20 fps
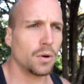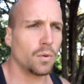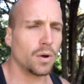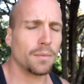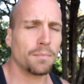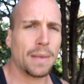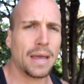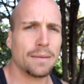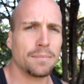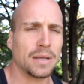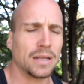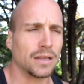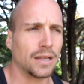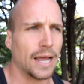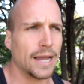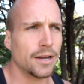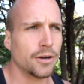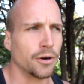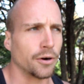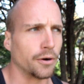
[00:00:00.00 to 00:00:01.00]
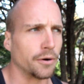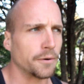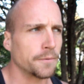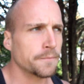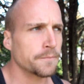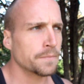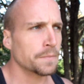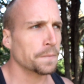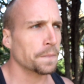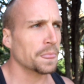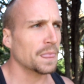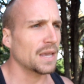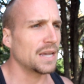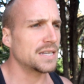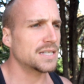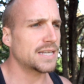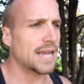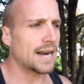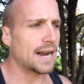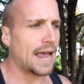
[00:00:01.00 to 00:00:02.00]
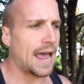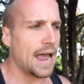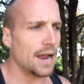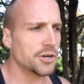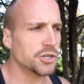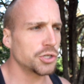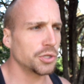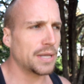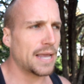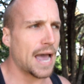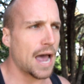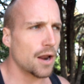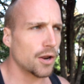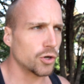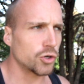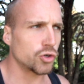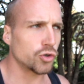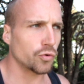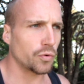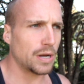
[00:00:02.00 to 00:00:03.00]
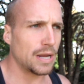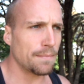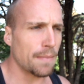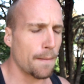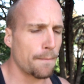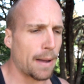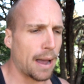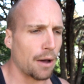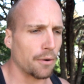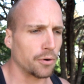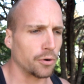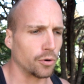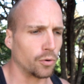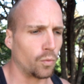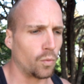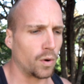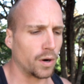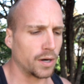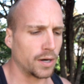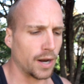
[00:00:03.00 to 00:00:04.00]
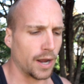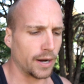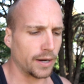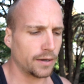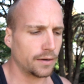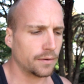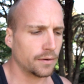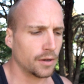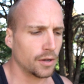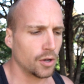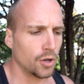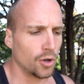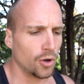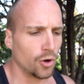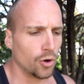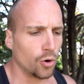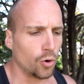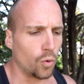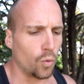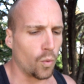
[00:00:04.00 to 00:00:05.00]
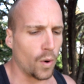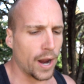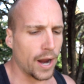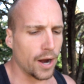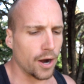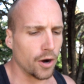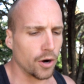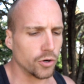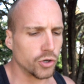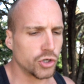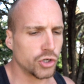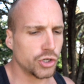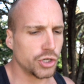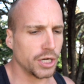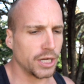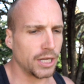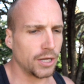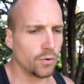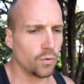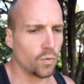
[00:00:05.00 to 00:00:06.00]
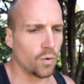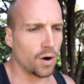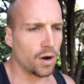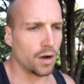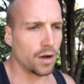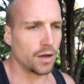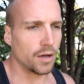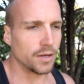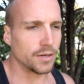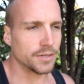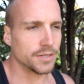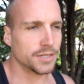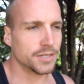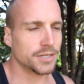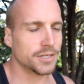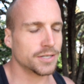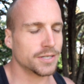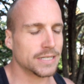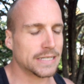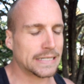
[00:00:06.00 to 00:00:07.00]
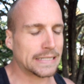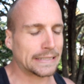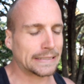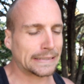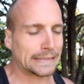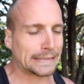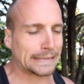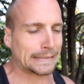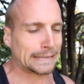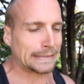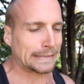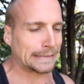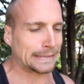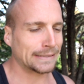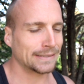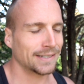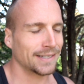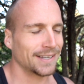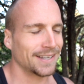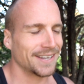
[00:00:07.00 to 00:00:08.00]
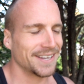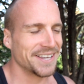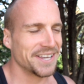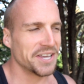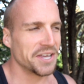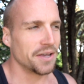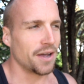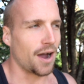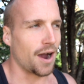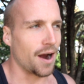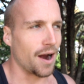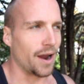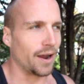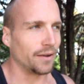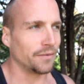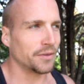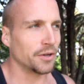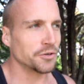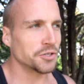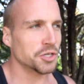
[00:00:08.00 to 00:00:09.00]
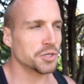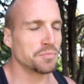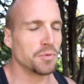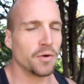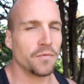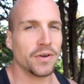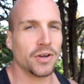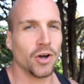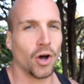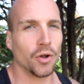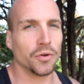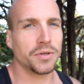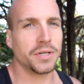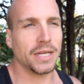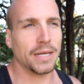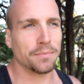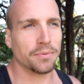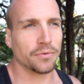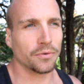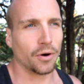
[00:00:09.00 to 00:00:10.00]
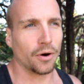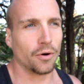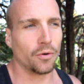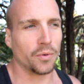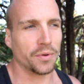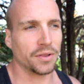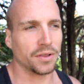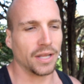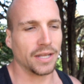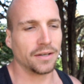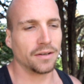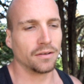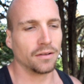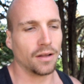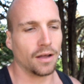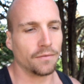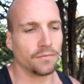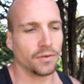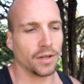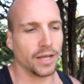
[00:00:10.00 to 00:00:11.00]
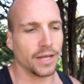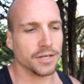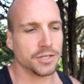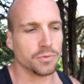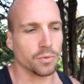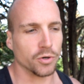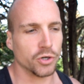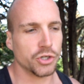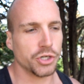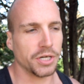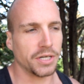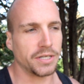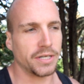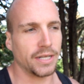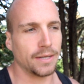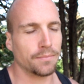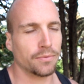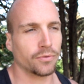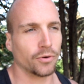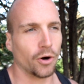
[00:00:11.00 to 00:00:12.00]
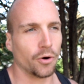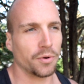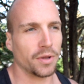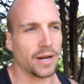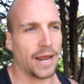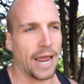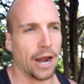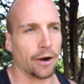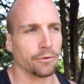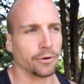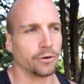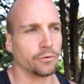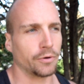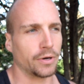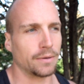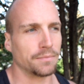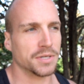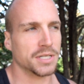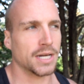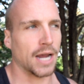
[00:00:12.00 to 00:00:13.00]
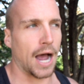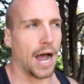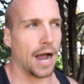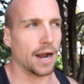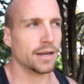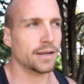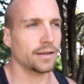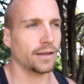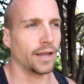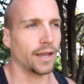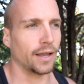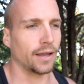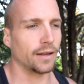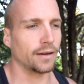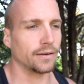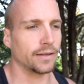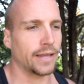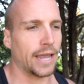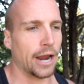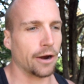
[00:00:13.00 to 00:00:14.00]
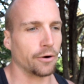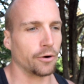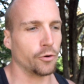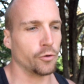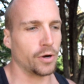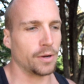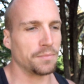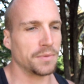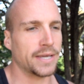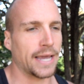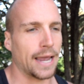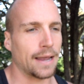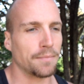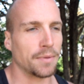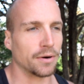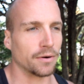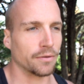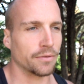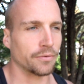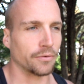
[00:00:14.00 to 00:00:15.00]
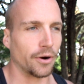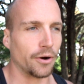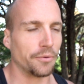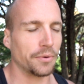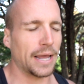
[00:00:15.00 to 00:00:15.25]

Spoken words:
what made me like her is that I actually had a dream about her one night where she was... Alright, there's this movie called Deep Throat with Linda Lovelace where she deep-throated Harry Ream's cock and Harry Ream came in her throat.